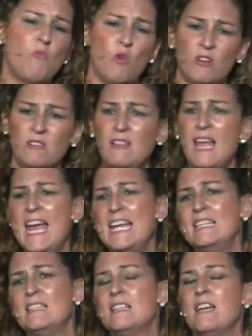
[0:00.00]
We're
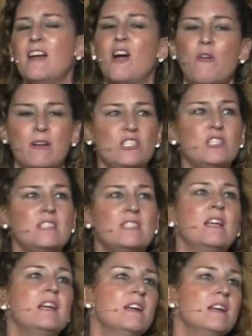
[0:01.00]
late and you know and just
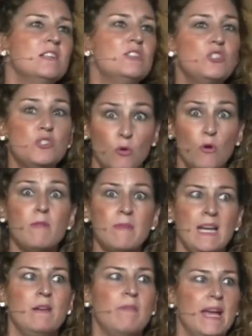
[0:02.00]

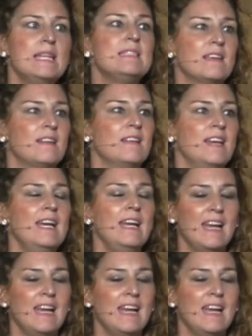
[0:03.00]
storming basically.